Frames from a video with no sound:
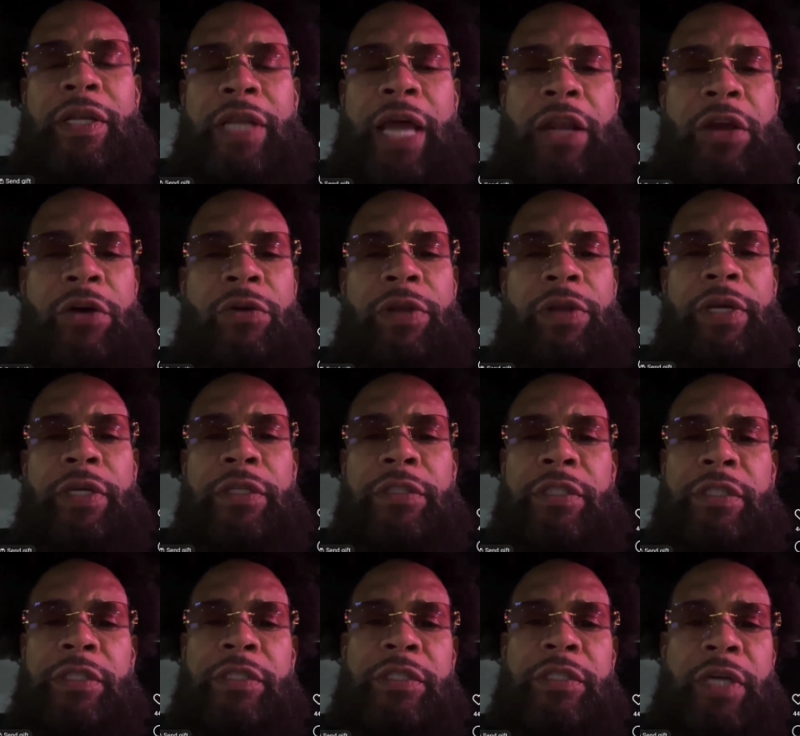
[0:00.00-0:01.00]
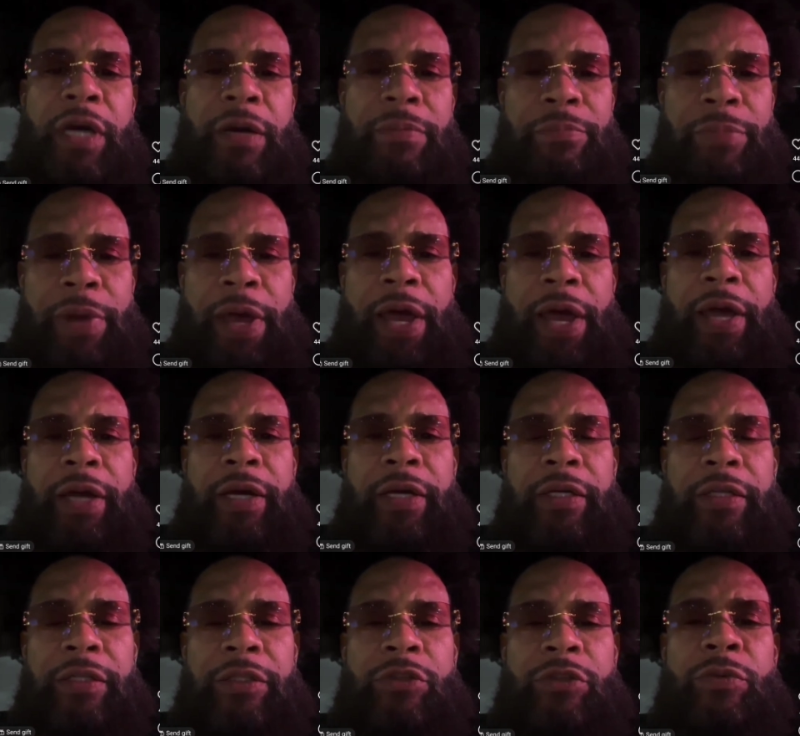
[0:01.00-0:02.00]
Not only is this scumbag
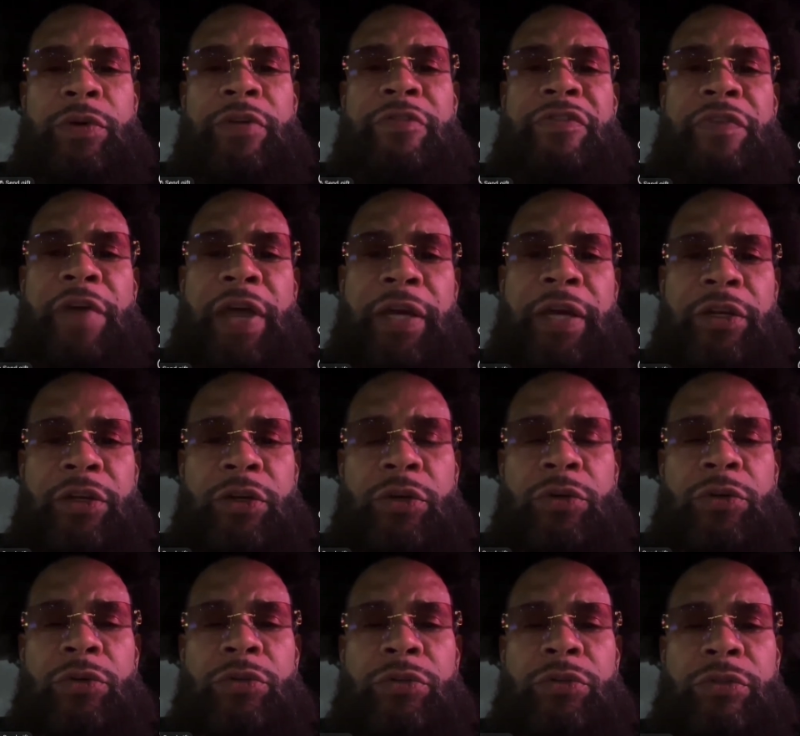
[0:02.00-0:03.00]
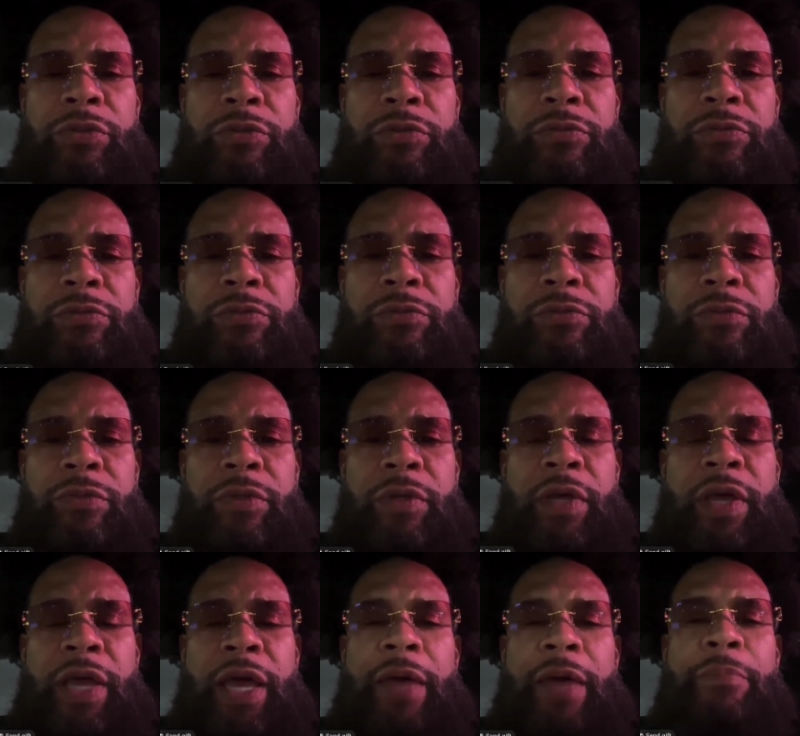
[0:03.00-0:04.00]
doing fake news
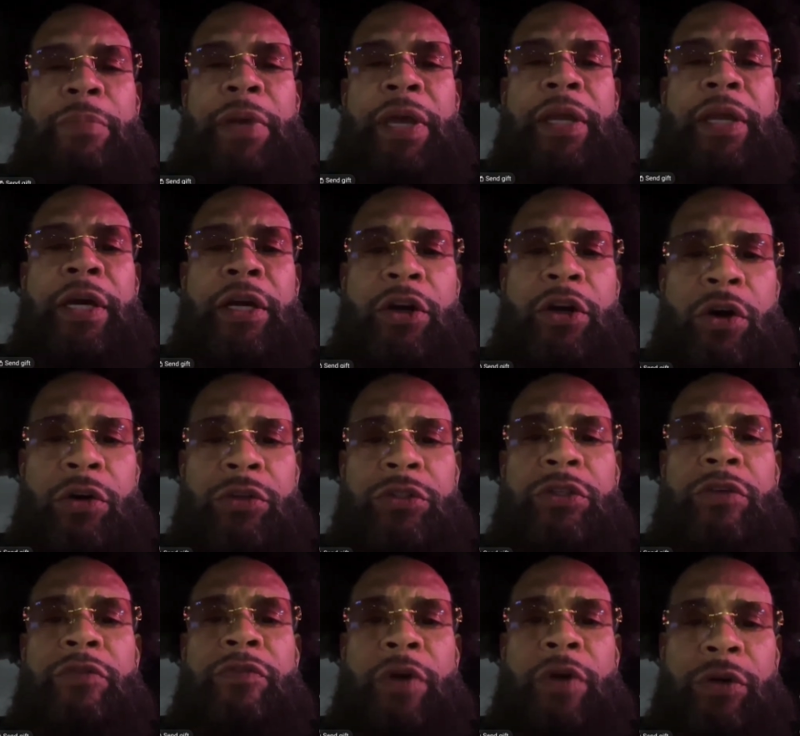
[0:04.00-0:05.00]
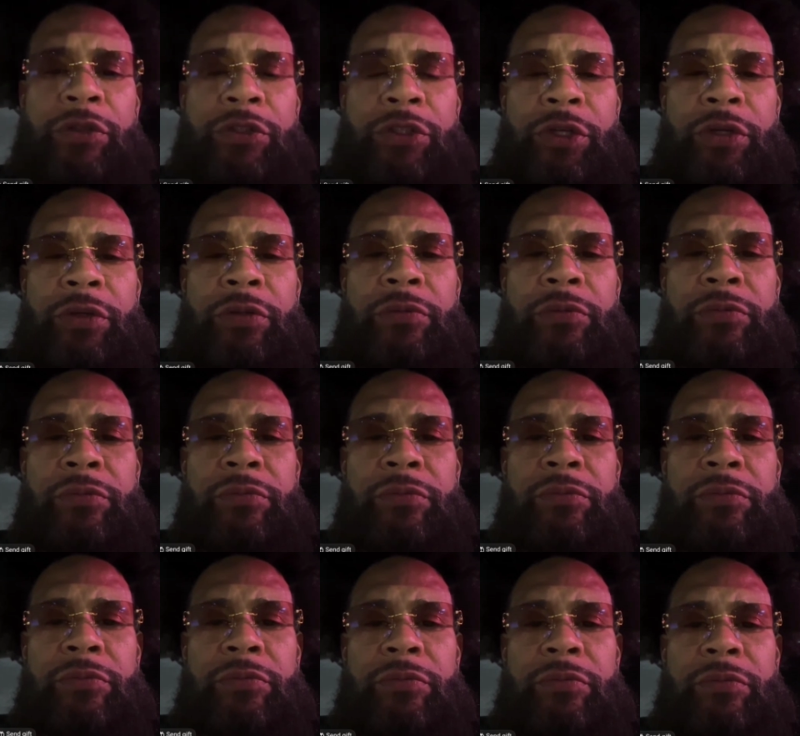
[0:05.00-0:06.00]
and being a culture vulture,
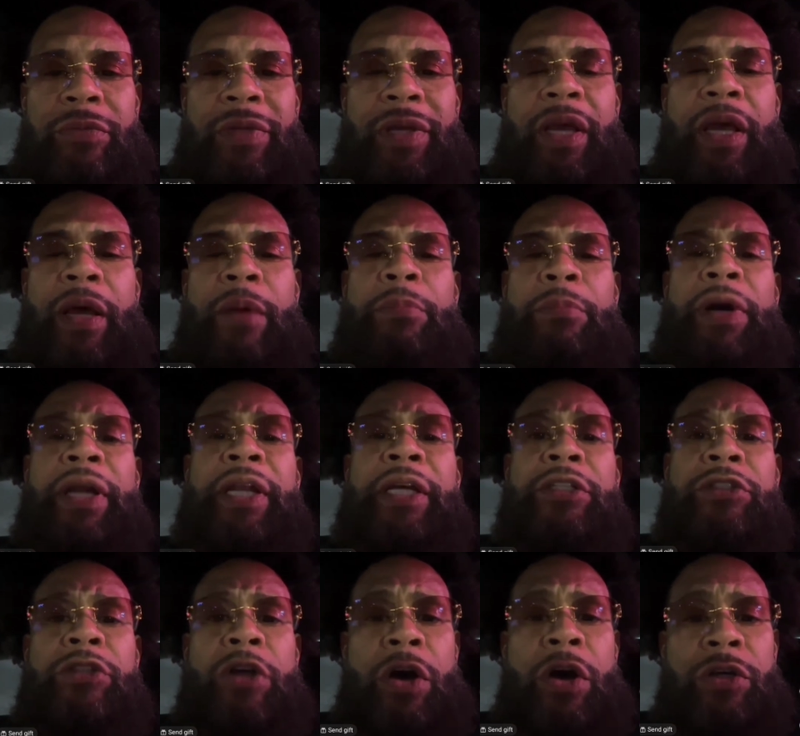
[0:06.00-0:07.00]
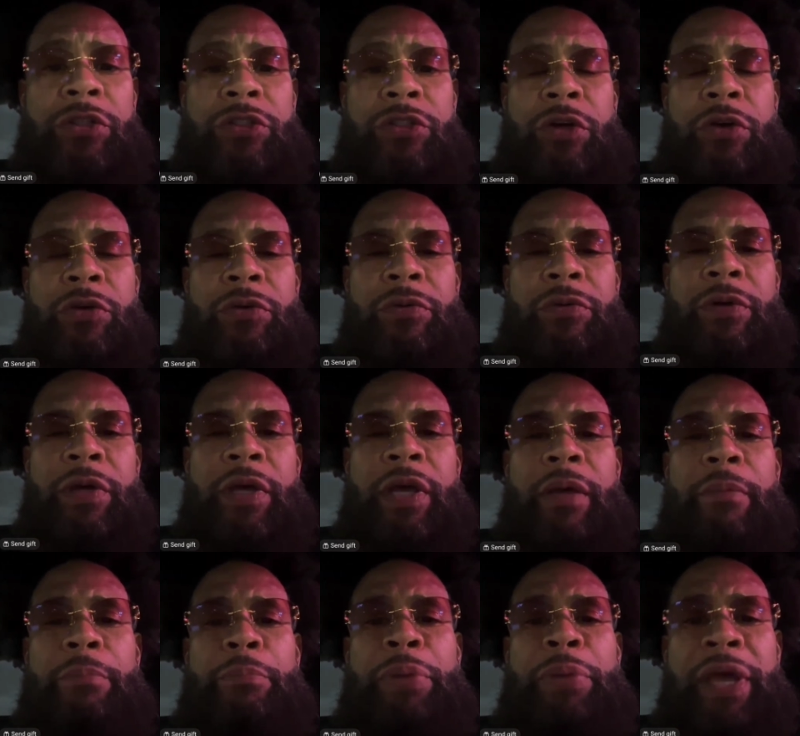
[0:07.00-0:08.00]
but he's also
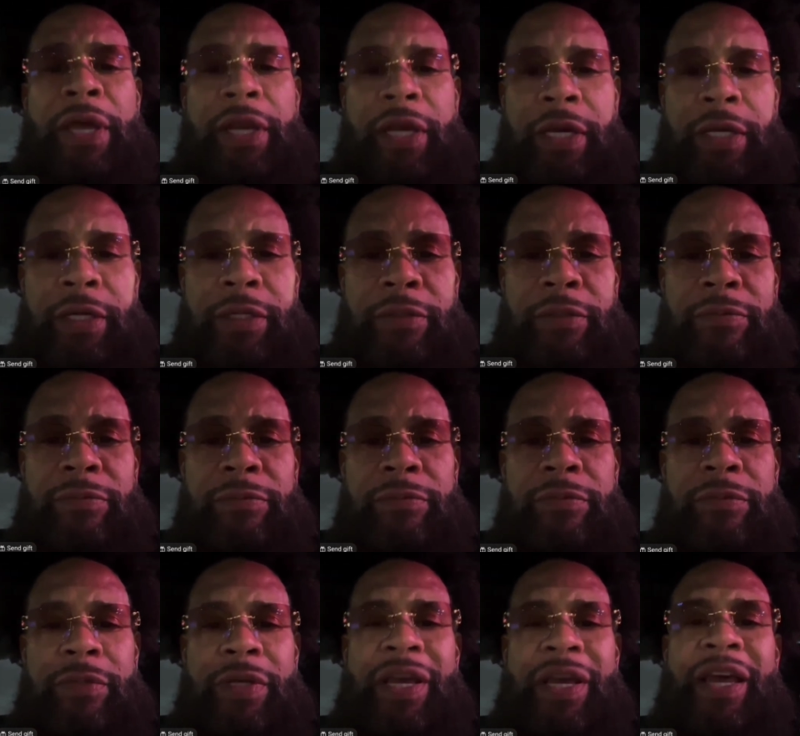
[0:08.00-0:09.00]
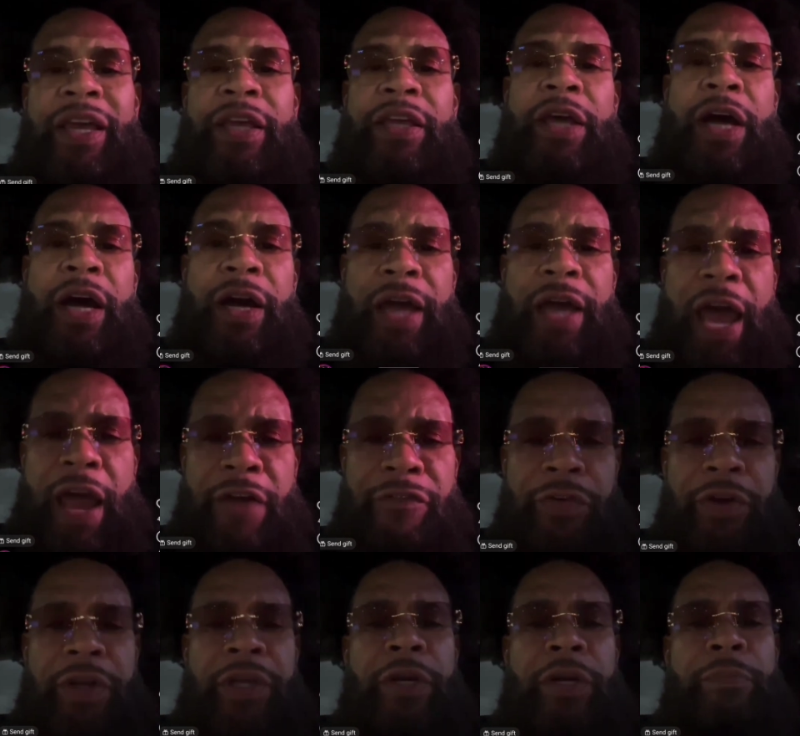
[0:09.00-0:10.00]
pitting young
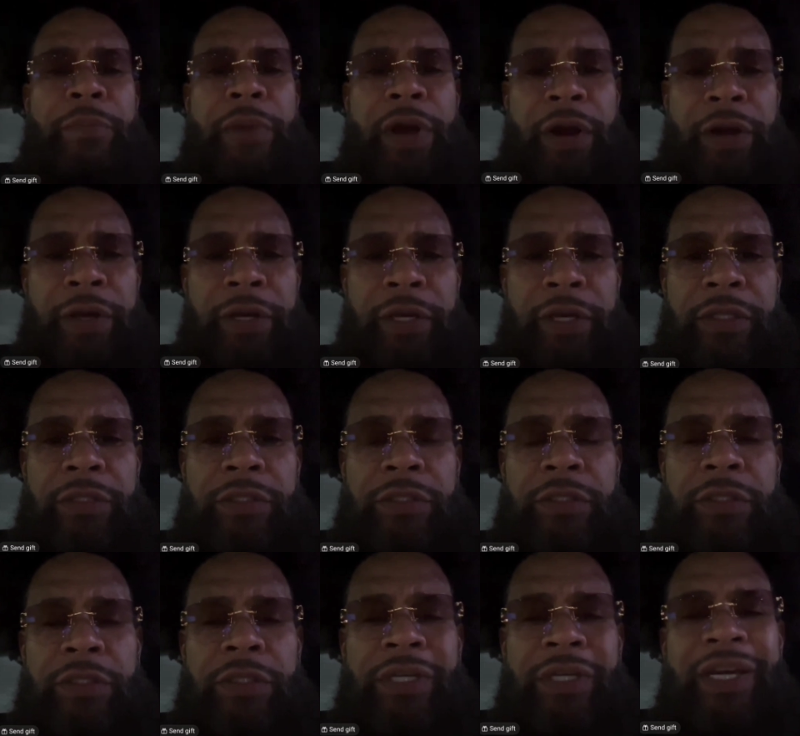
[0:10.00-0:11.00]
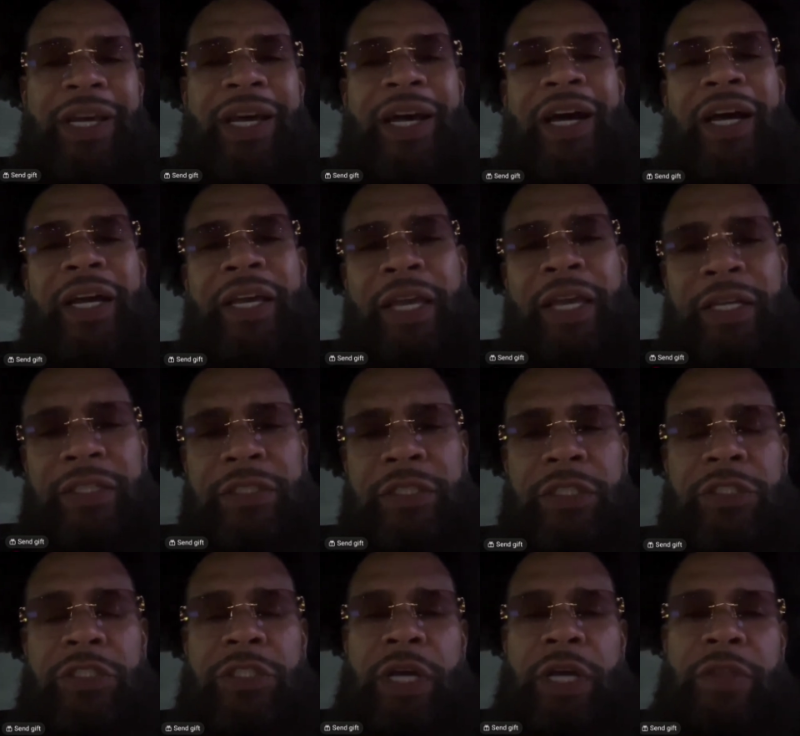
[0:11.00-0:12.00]
African Americans
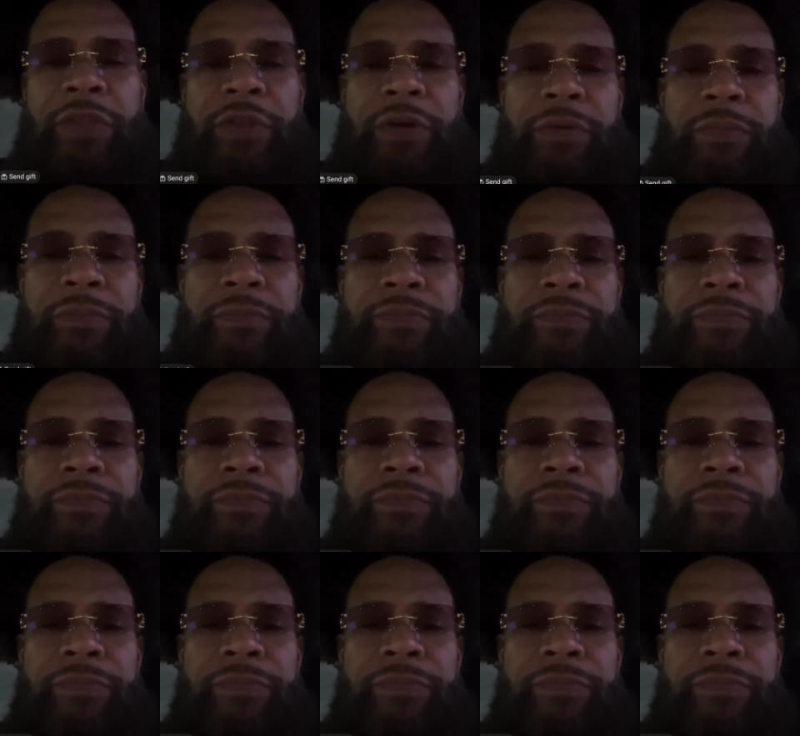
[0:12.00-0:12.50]
against each other.